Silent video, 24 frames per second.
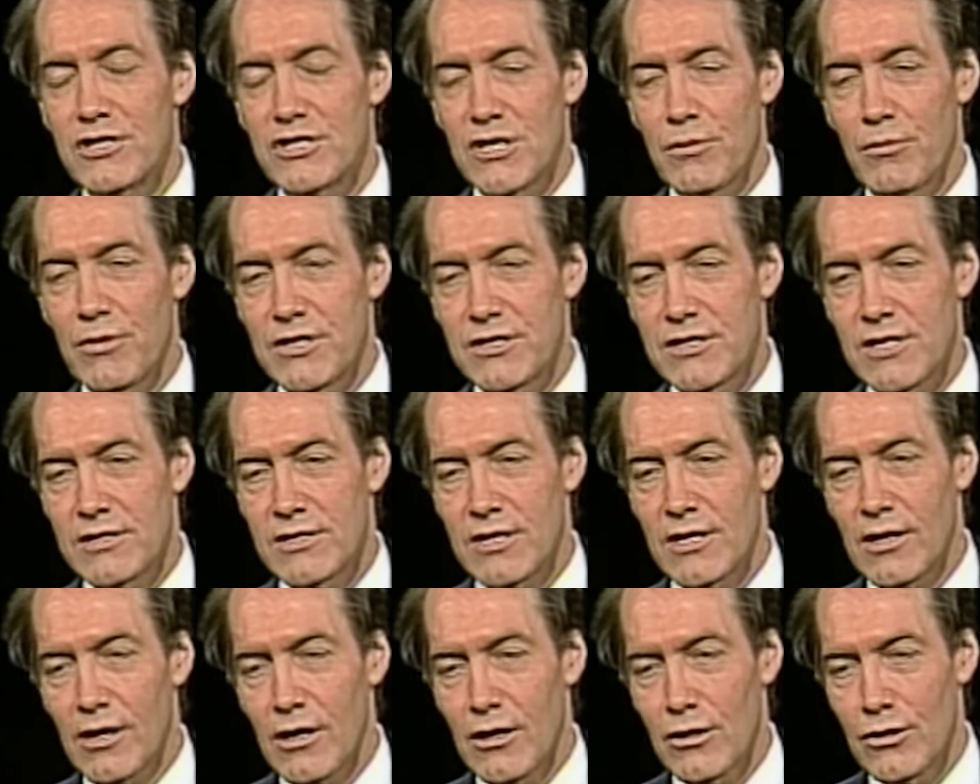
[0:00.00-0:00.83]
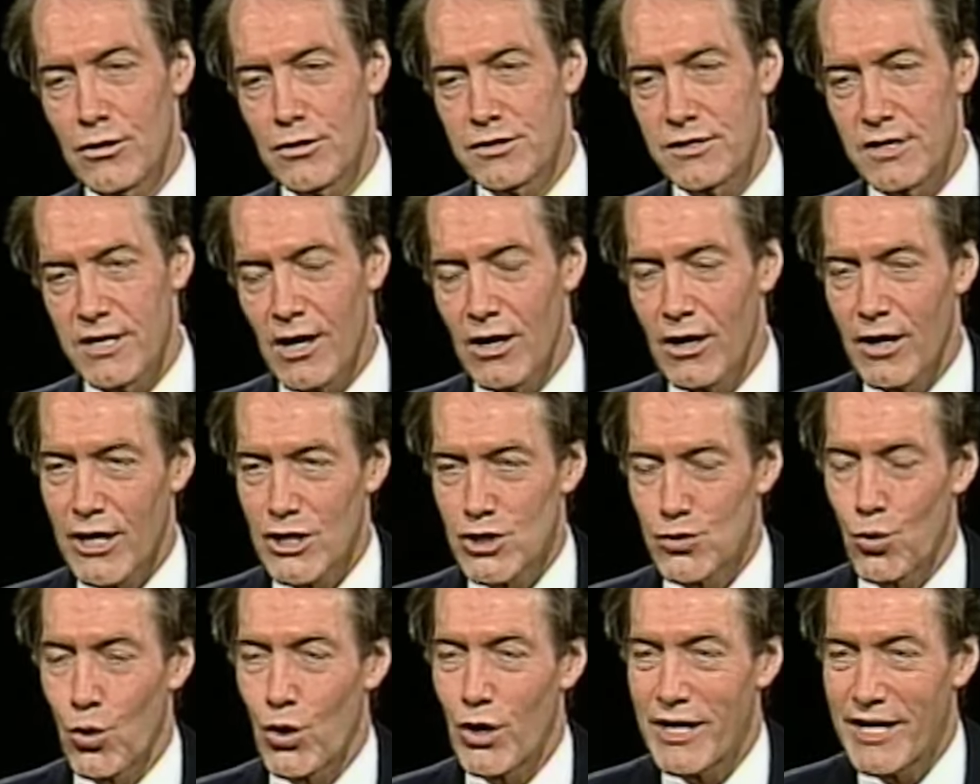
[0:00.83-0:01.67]
then someone says it includes
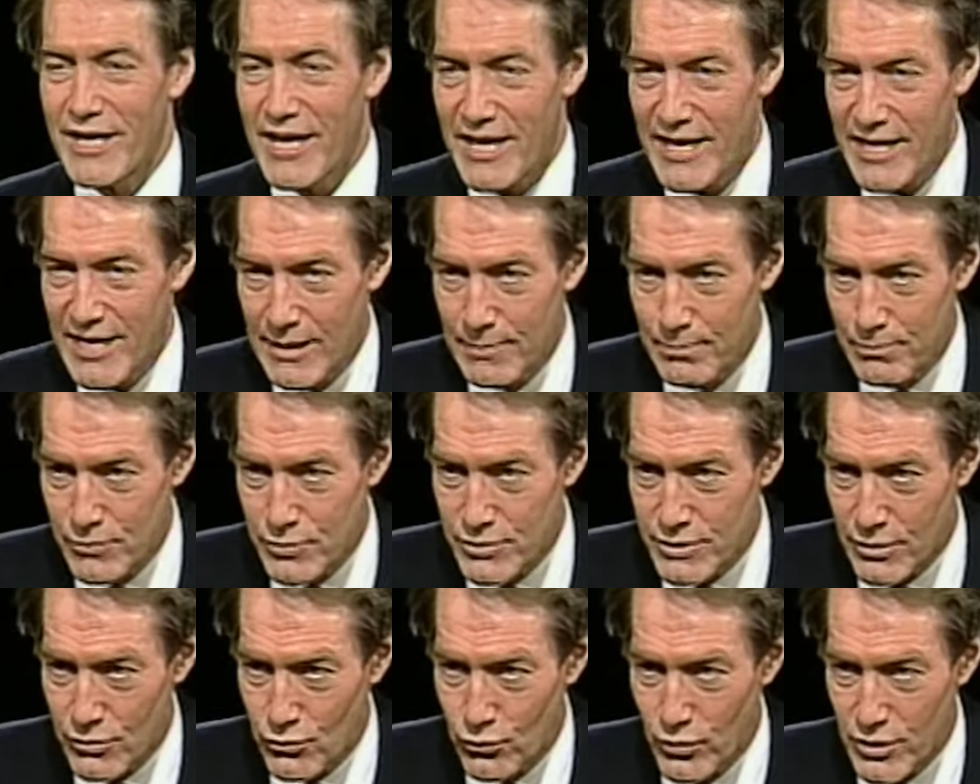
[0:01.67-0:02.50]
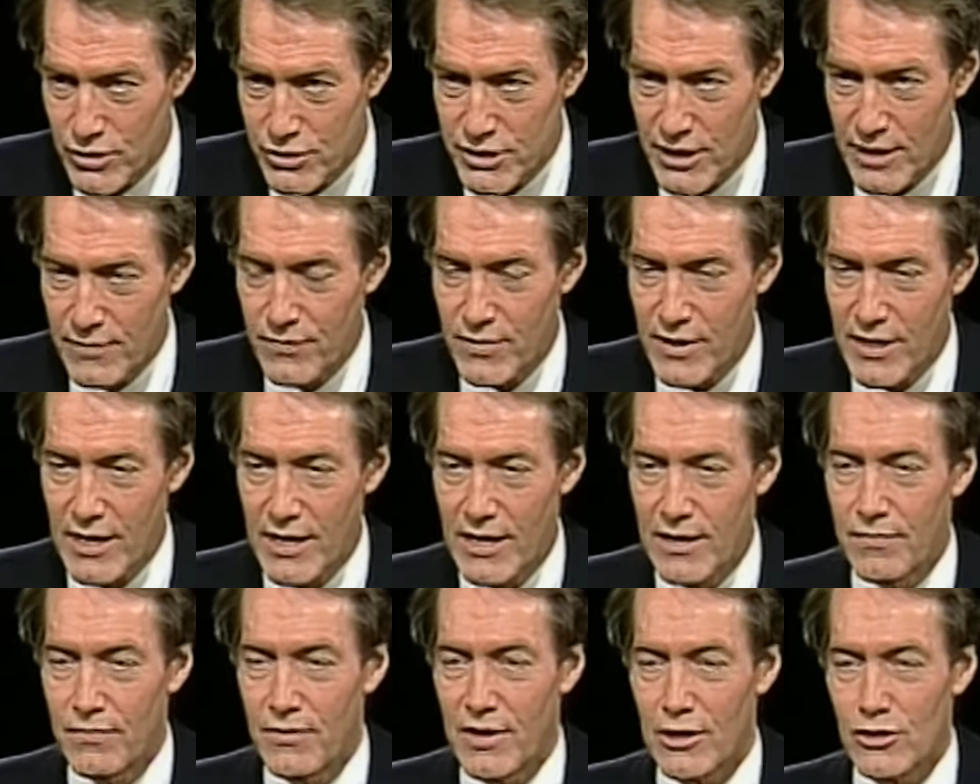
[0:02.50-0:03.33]
intellectual games in which, in yes.
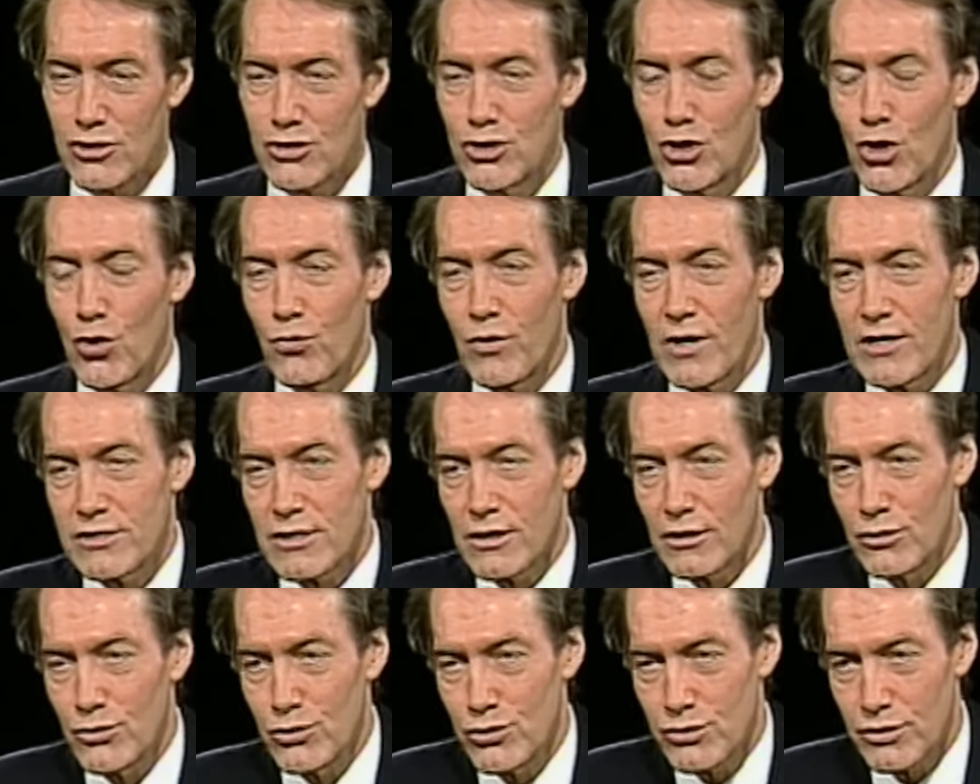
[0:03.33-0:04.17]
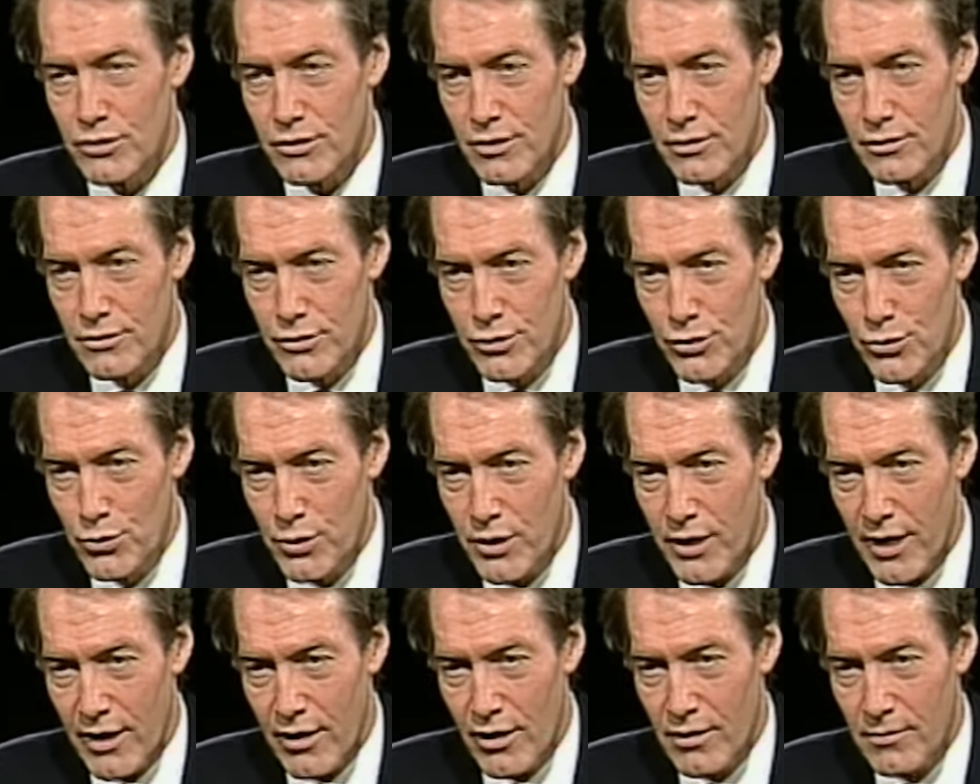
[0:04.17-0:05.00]
the end, there's no resolution. Do you
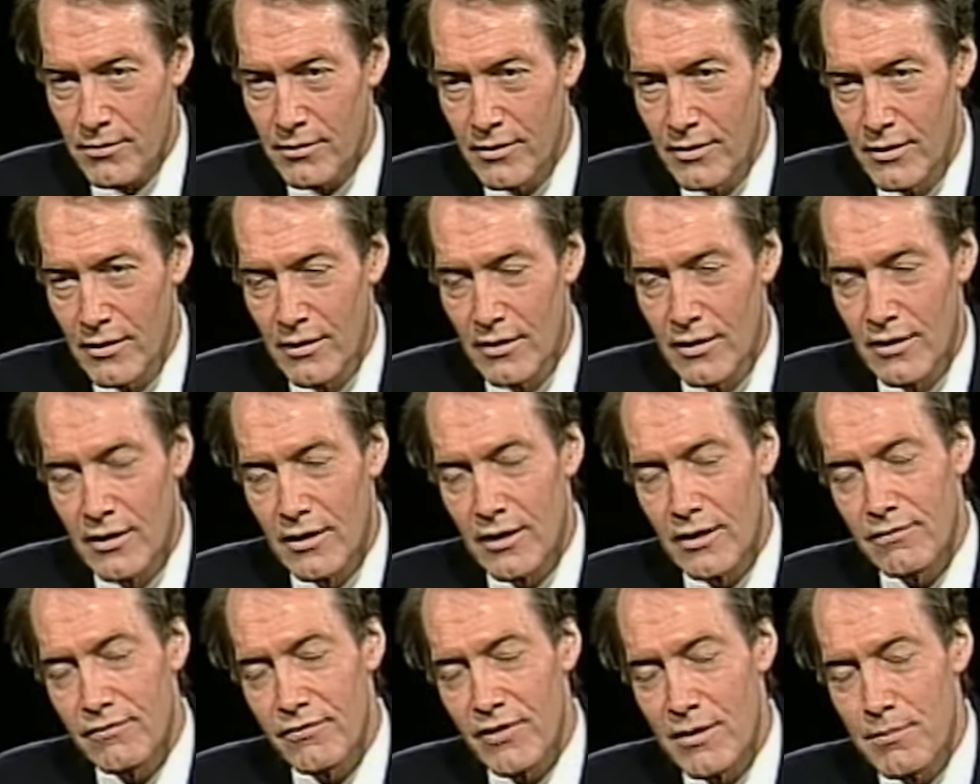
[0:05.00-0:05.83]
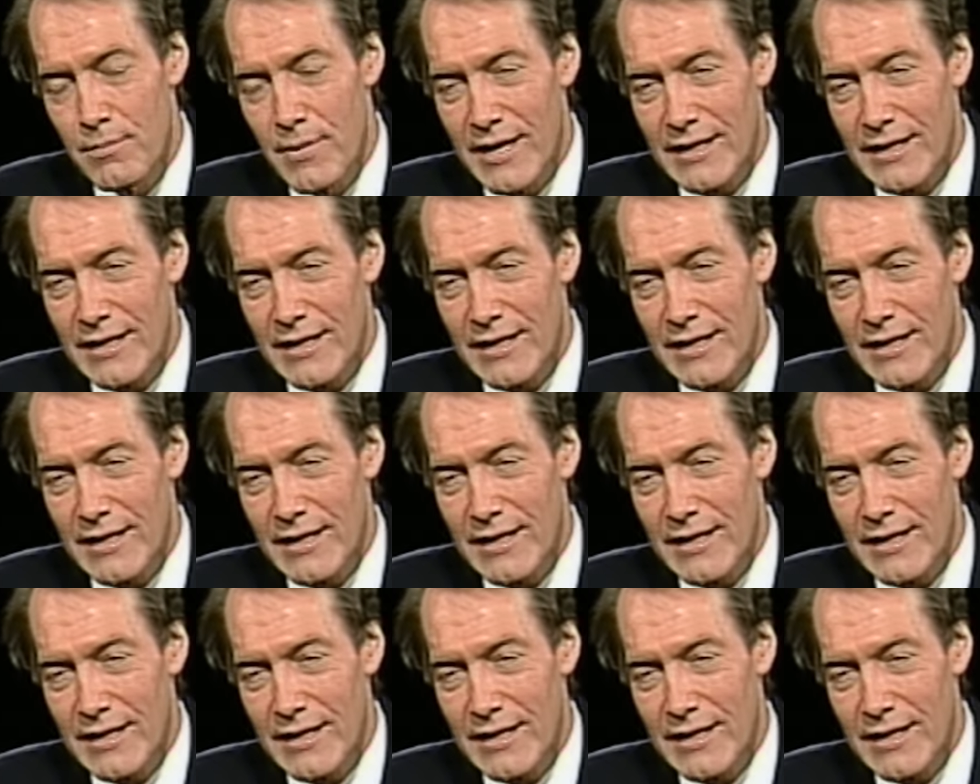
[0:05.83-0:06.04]
care if they